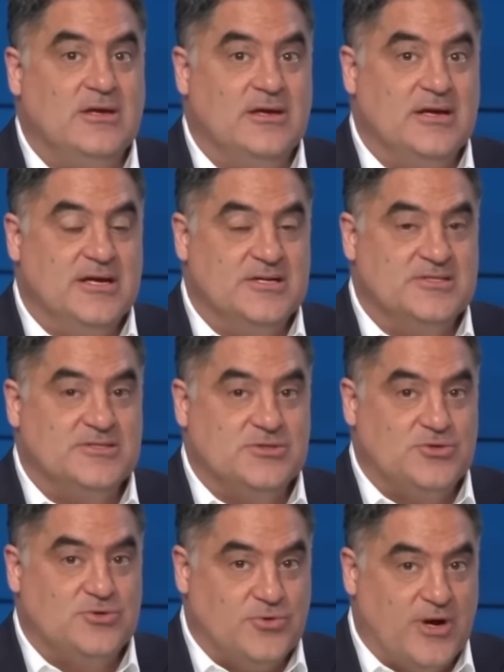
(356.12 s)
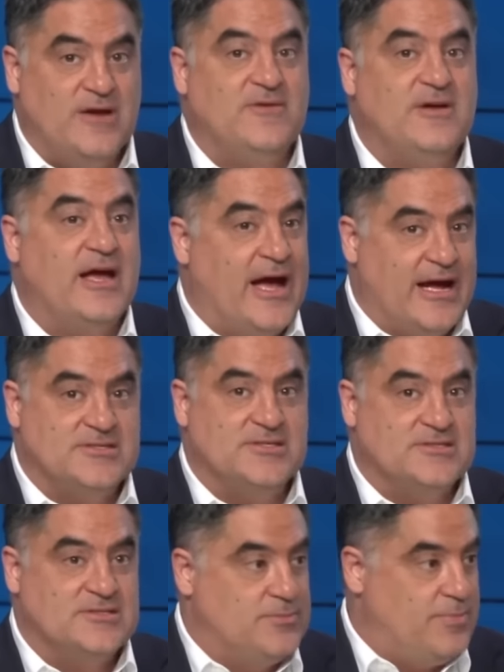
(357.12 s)
is craving
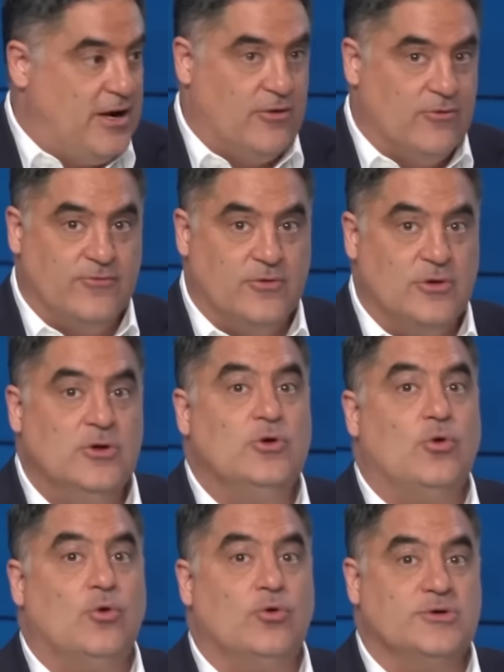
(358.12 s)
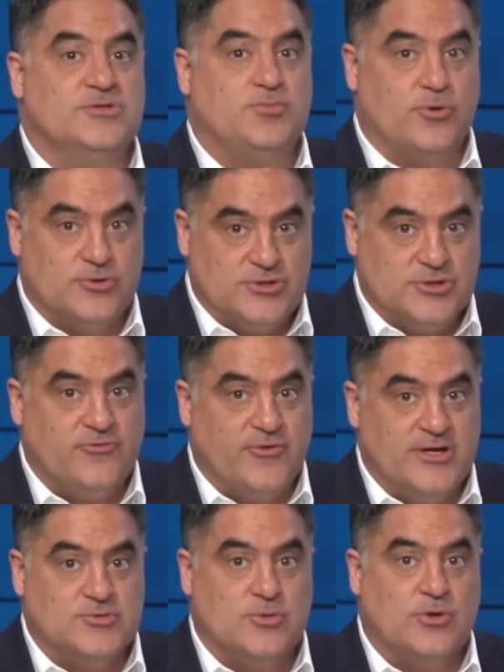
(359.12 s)
access to the powerful or is personal
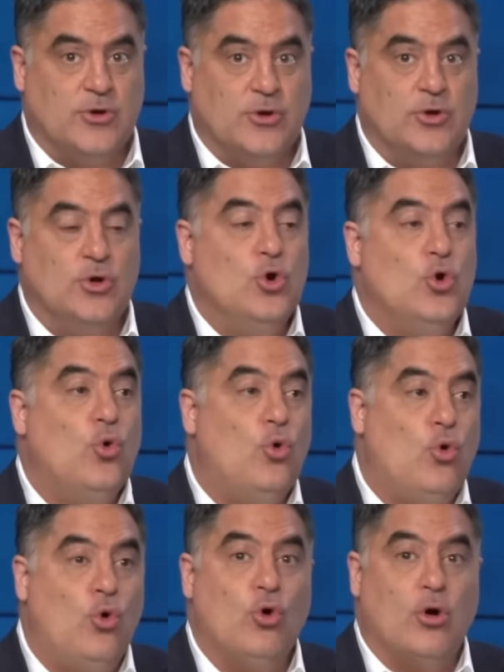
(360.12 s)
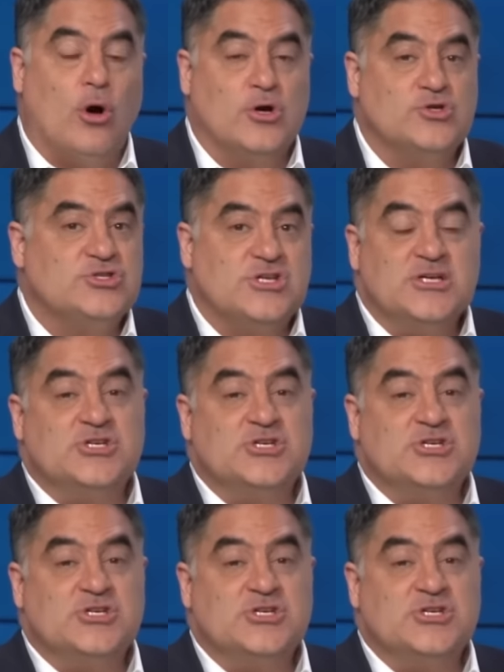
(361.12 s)
friends with her or are such